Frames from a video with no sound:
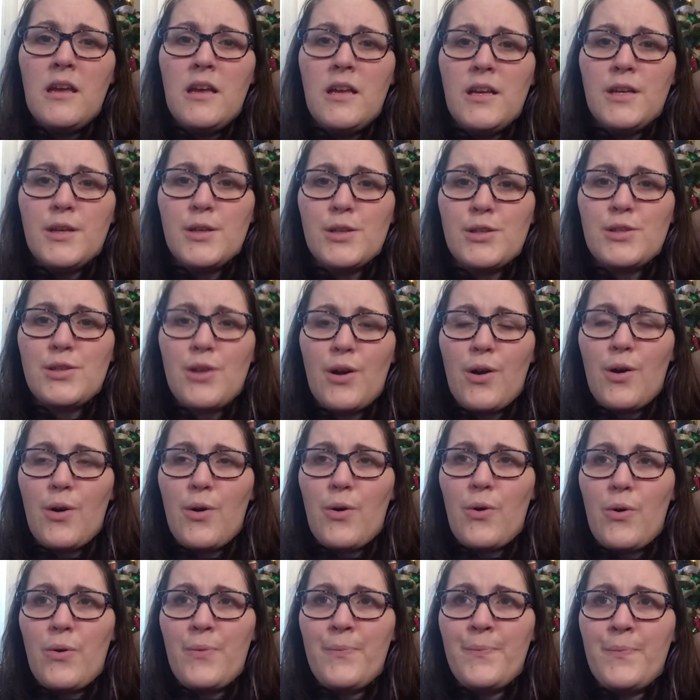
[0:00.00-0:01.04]

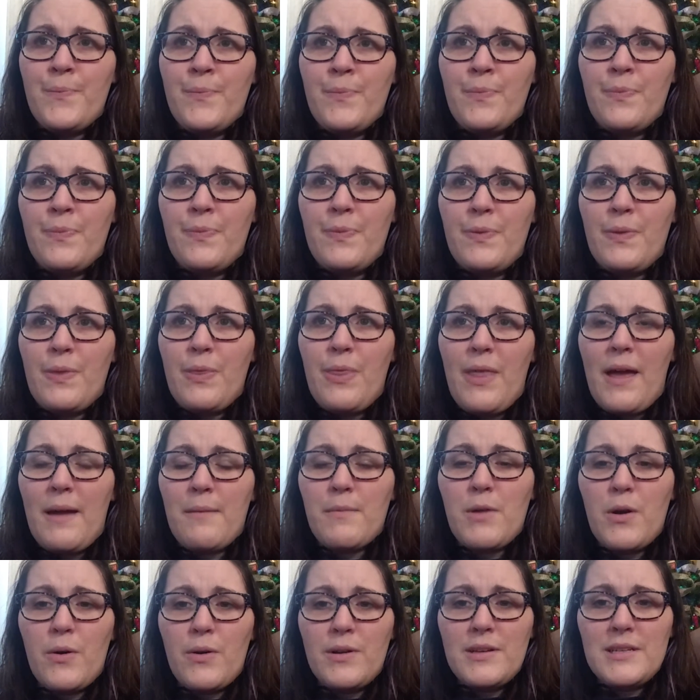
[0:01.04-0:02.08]
So I'm
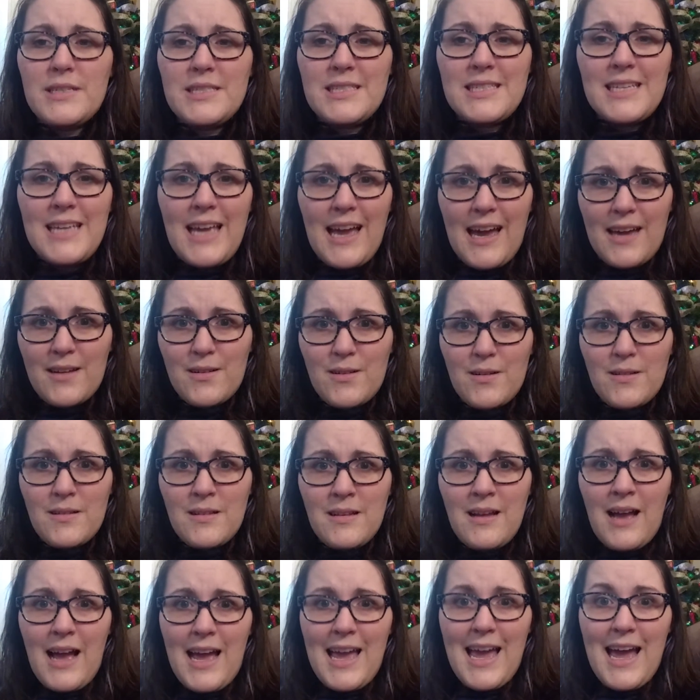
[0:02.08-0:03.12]
going to Seattle.
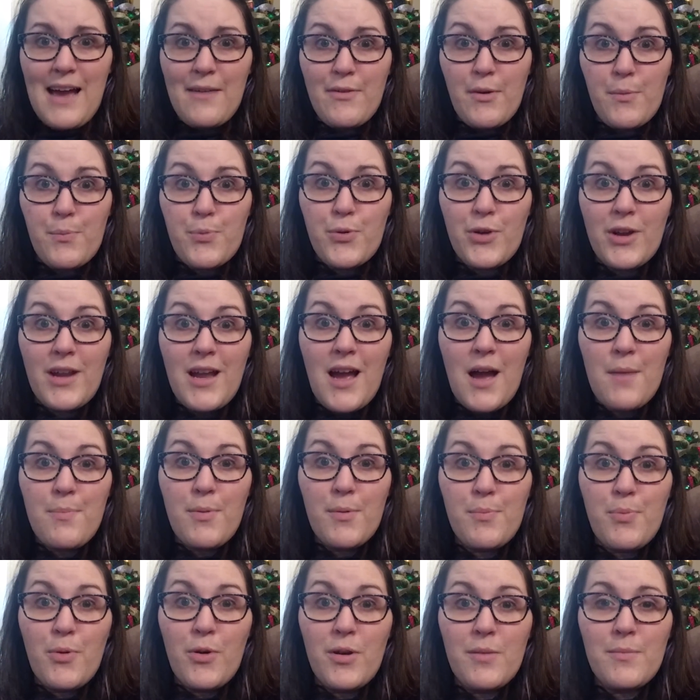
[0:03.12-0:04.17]
I have a pre-op
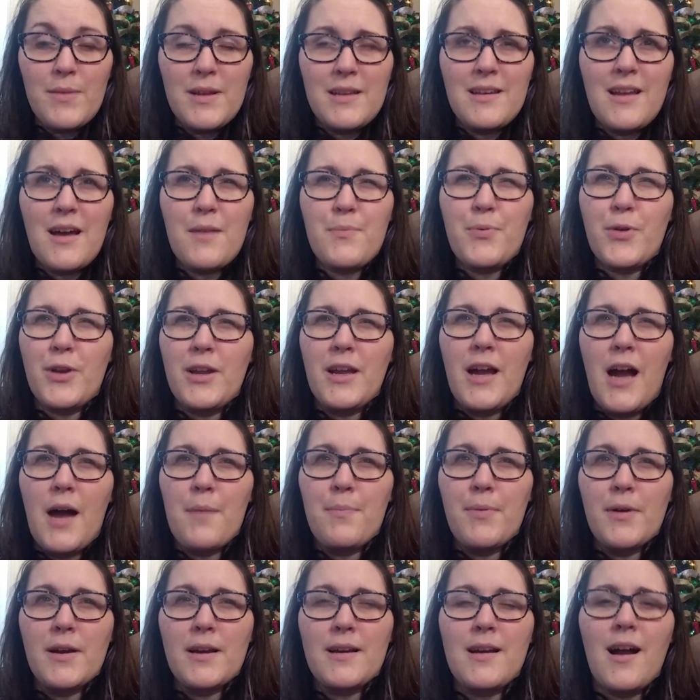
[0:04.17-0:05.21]
appointment, not
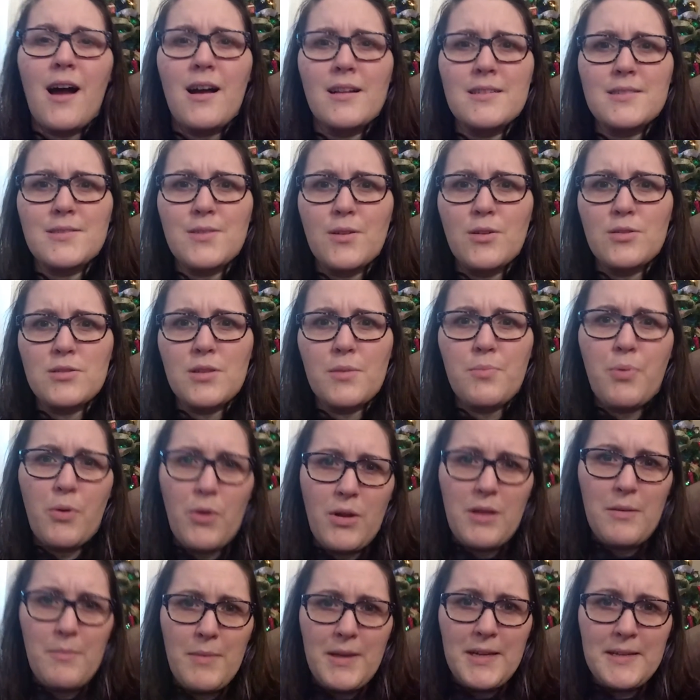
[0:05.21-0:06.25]
pre-op, a consult
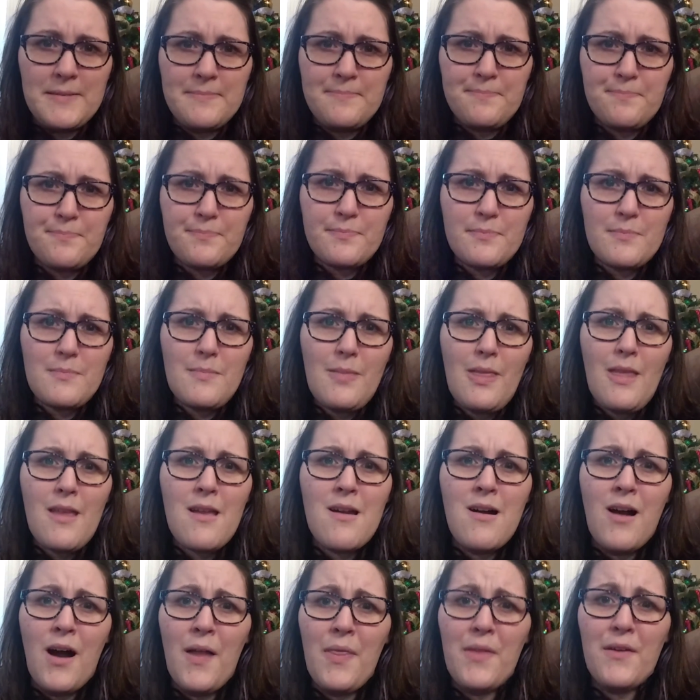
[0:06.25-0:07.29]
appointment
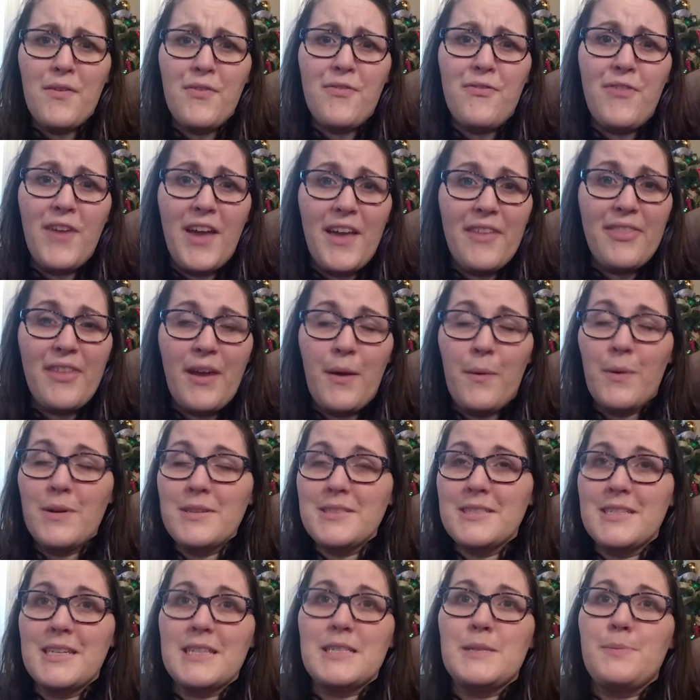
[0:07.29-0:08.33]
on the 5th. I
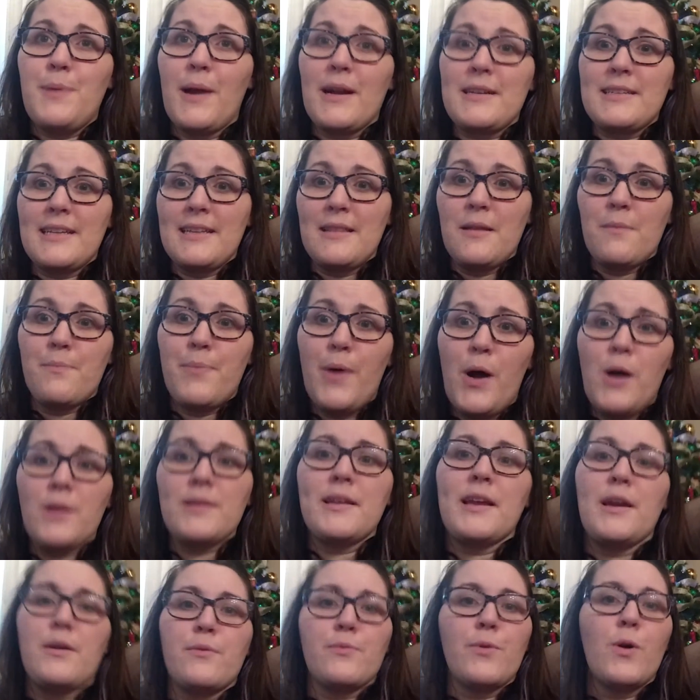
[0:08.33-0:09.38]
wasn't expecting the ball to
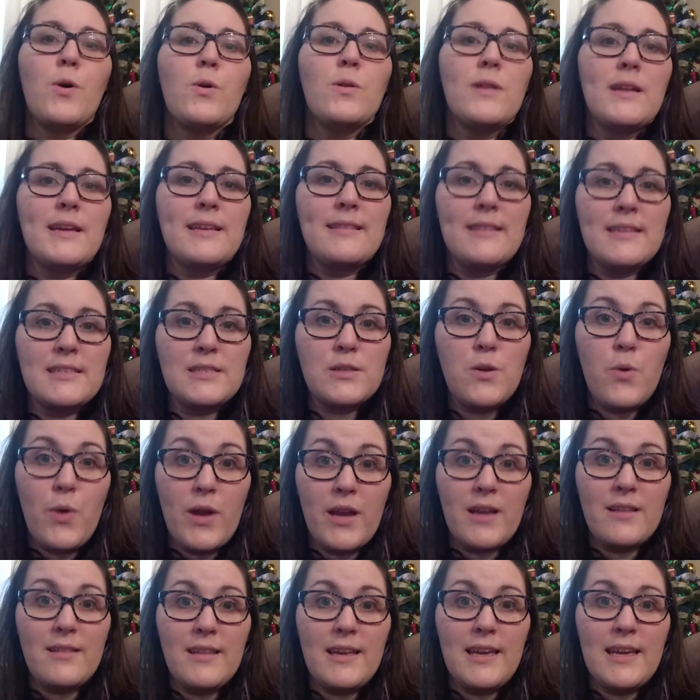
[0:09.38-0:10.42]
get rolling this
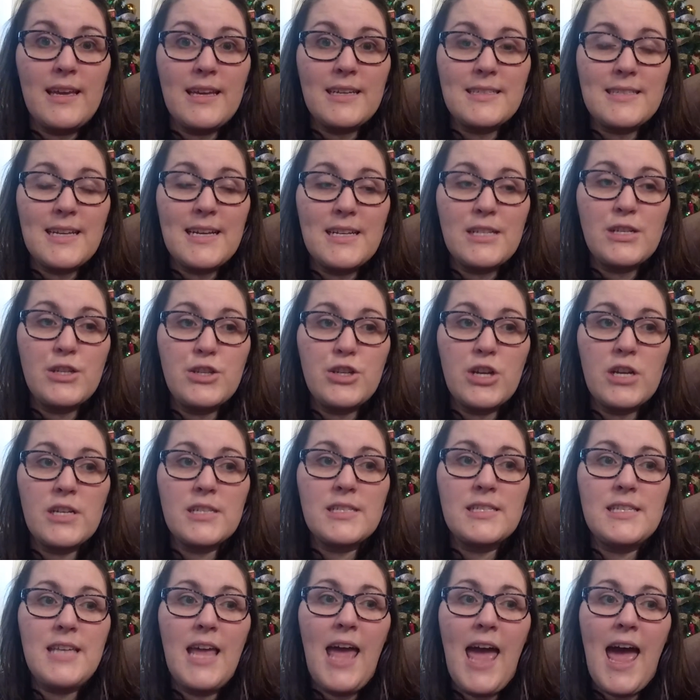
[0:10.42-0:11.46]
quickly because I
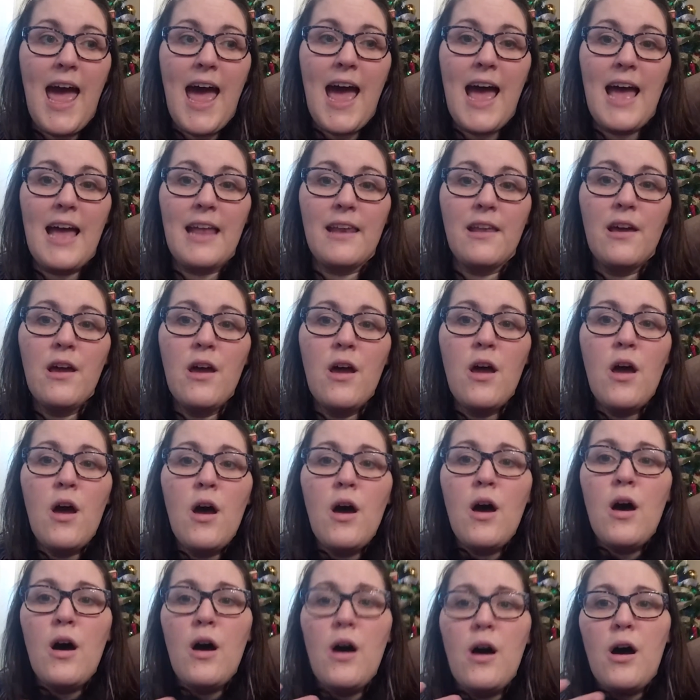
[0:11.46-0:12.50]
just had
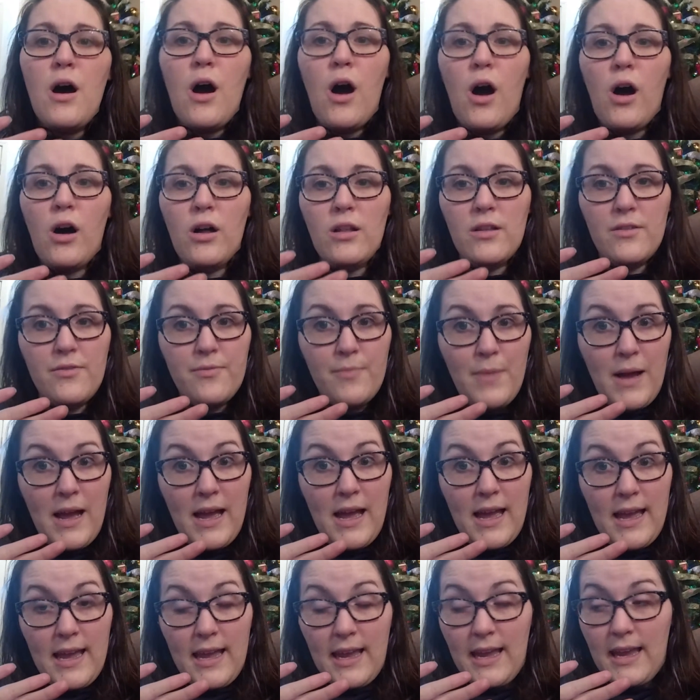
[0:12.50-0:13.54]
all of
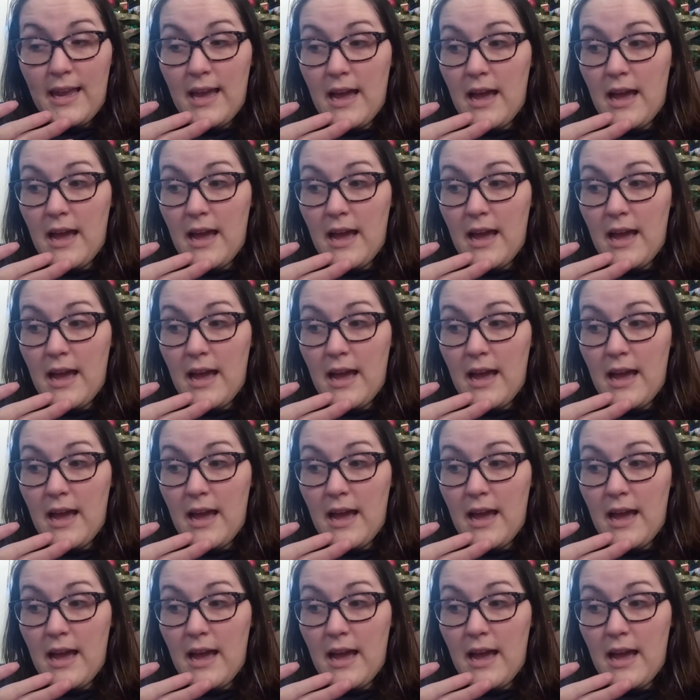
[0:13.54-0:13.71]
my